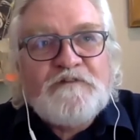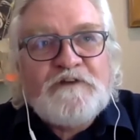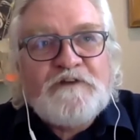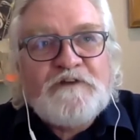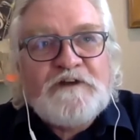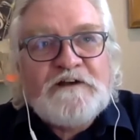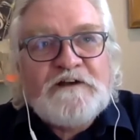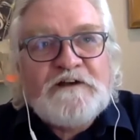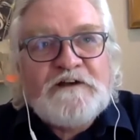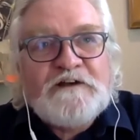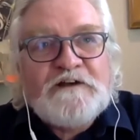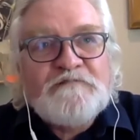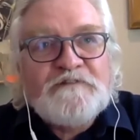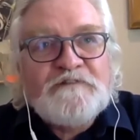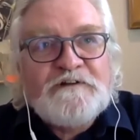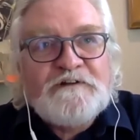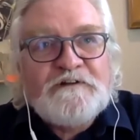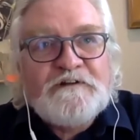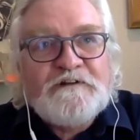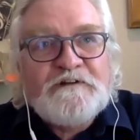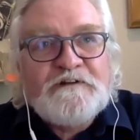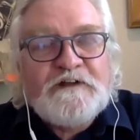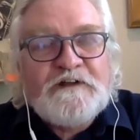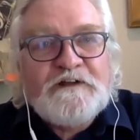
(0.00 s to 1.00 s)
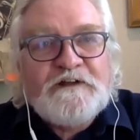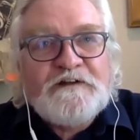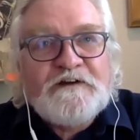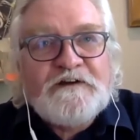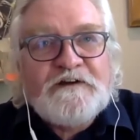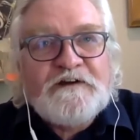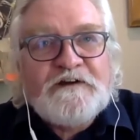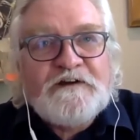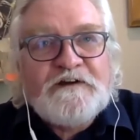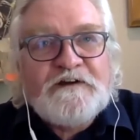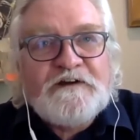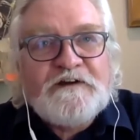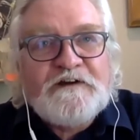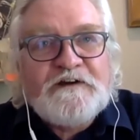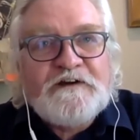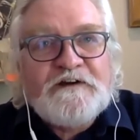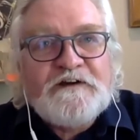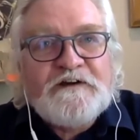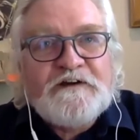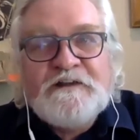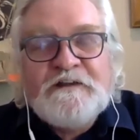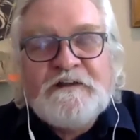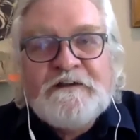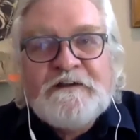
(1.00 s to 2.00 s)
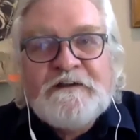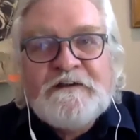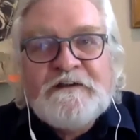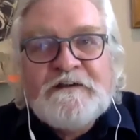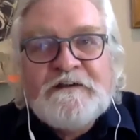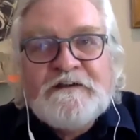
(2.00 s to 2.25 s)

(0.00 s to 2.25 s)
5 and, and 9.30.